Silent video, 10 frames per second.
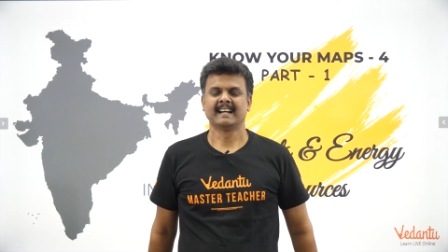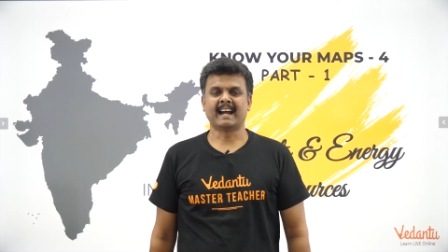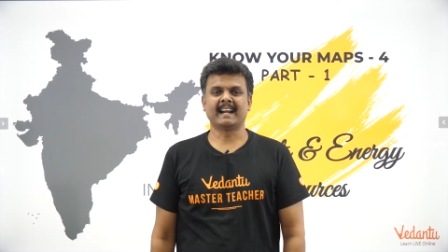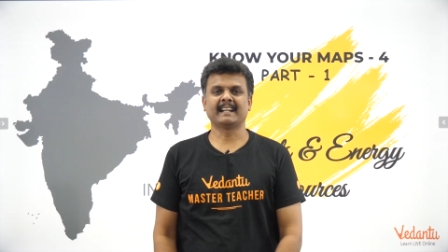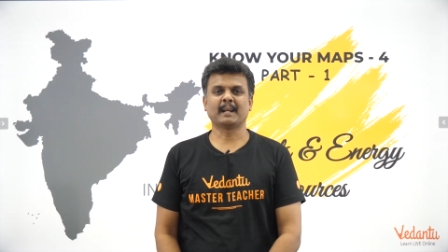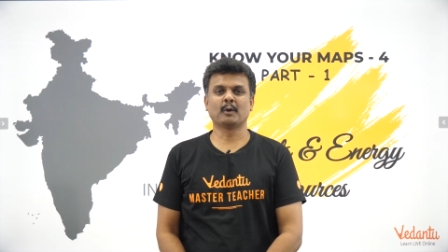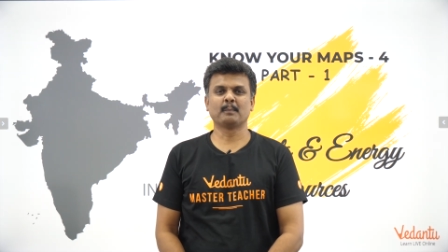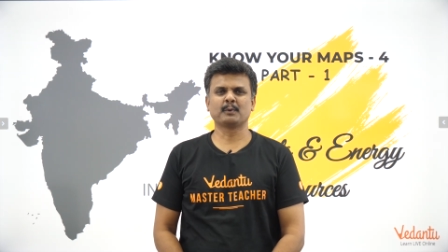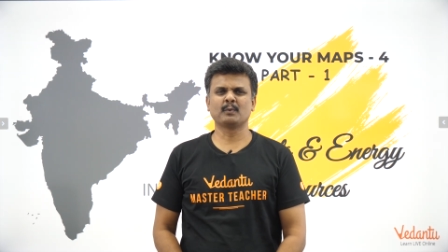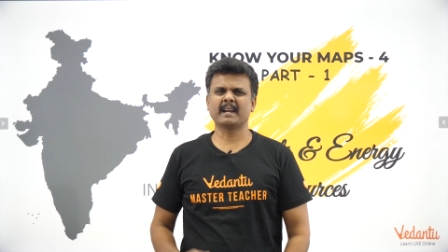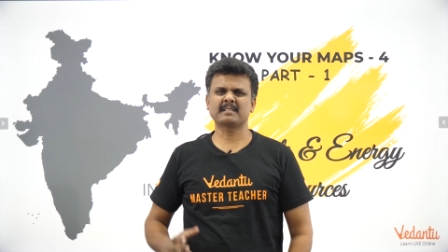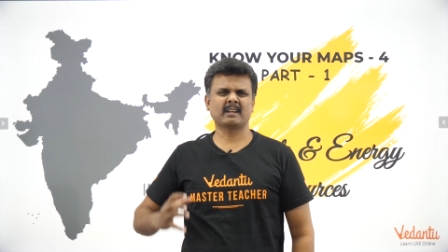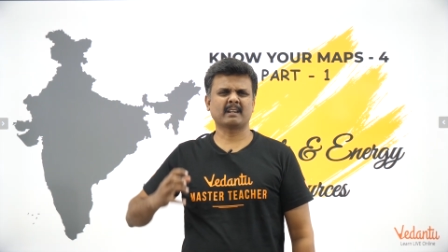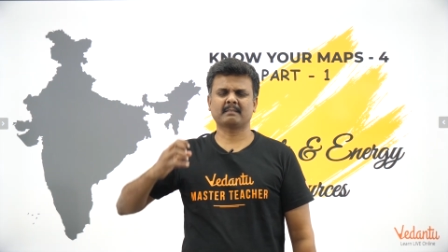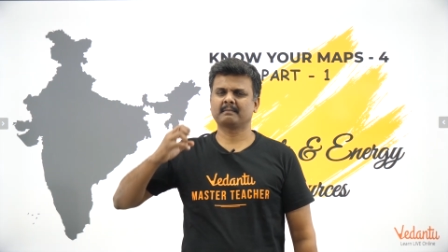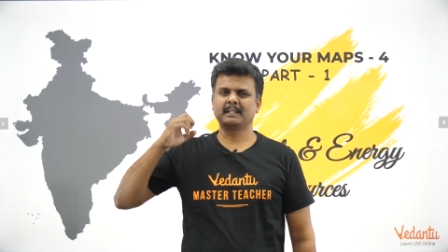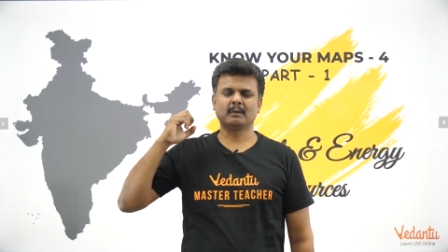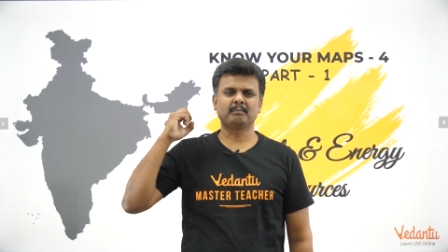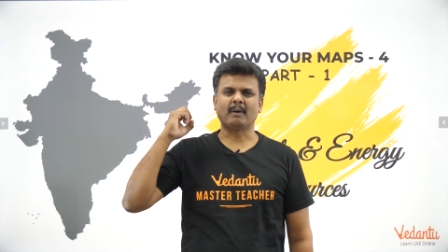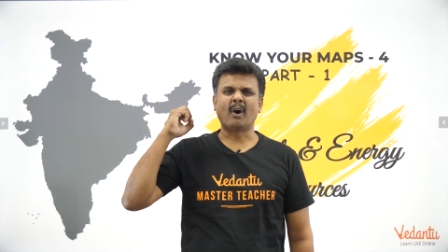and I hope you guys are, you know,